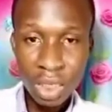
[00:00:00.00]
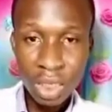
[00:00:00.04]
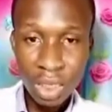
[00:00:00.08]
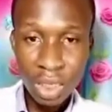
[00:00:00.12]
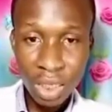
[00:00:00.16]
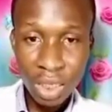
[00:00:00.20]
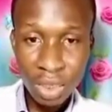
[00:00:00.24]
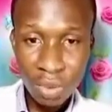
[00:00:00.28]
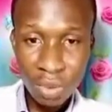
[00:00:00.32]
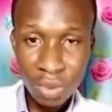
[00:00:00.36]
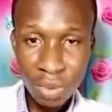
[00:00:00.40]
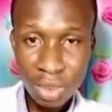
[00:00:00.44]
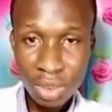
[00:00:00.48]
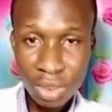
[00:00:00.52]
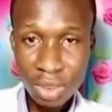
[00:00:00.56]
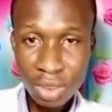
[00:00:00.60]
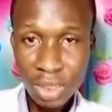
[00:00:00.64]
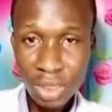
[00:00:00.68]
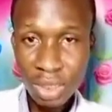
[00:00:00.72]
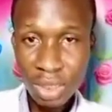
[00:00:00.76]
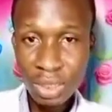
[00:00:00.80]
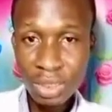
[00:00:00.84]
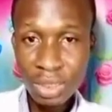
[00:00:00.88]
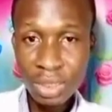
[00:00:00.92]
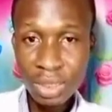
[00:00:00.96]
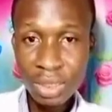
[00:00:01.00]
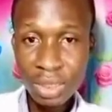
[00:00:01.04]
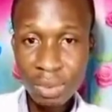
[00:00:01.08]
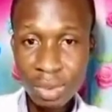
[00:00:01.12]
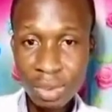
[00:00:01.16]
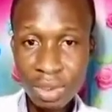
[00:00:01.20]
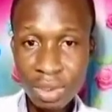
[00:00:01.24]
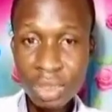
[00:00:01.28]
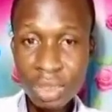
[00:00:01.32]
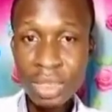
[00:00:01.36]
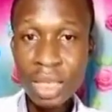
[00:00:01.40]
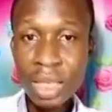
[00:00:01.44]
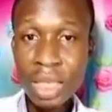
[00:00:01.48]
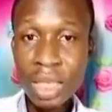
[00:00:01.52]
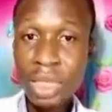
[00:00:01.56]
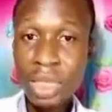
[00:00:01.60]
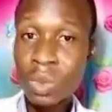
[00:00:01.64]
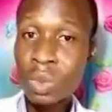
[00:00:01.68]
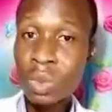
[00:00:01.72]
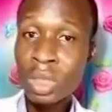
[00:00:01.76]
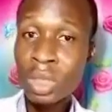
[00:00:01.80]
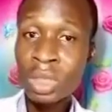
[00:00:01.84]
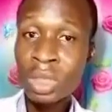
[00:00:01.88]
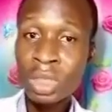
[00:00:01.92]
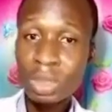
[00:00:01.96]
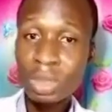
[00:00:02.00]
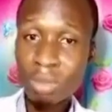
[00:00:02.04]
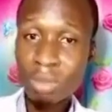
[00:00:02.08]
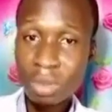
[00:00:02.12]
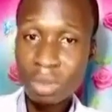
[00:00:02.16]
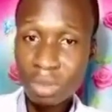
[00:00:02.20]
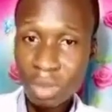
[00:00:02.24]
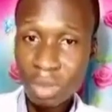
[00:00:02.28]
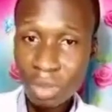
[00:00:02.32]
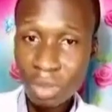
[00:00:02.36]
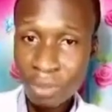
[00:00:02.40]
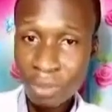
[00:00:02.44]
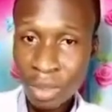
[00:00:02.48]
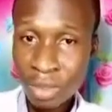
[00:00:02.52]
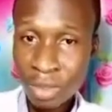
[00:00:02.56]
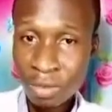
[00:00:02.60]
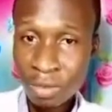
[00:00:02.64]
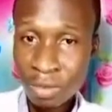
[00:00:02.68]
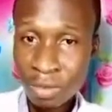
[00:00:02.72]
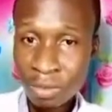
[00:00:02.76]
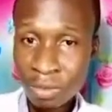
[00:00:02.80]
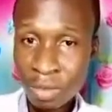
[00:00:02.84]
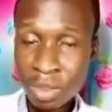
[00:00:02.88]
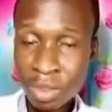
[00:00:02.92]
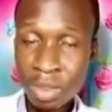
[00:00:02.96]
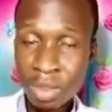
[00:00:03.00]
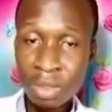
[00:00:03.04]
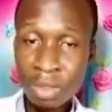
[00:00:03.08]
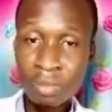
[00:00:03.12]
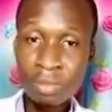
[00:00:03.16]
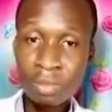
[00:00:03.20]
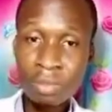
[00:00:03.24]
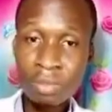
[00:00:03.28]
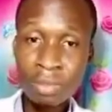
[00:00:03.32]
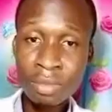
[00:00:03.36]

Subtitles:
he noticed that there was a swelling at a particular part of the body,